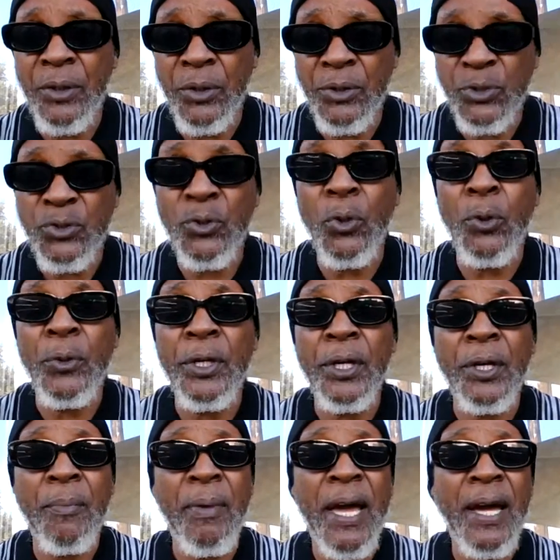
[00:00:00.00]
on the story or
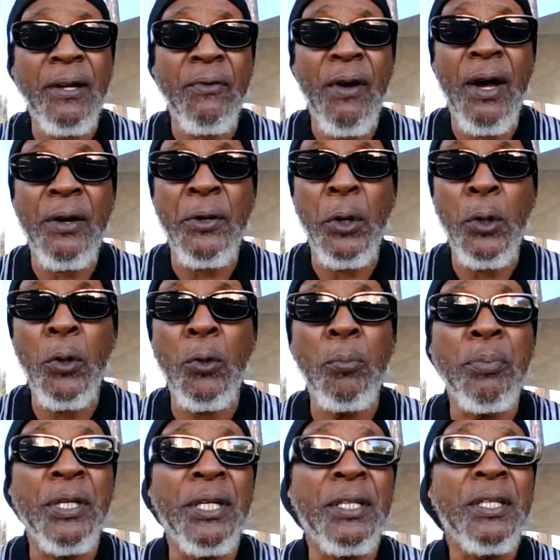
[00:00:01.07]
the background a whole
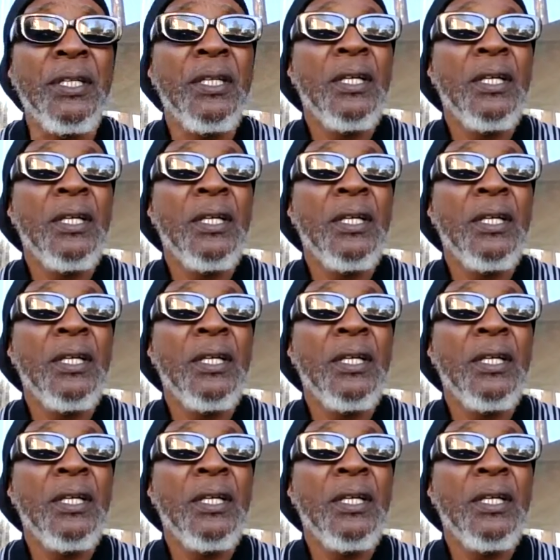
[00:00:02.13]
bit.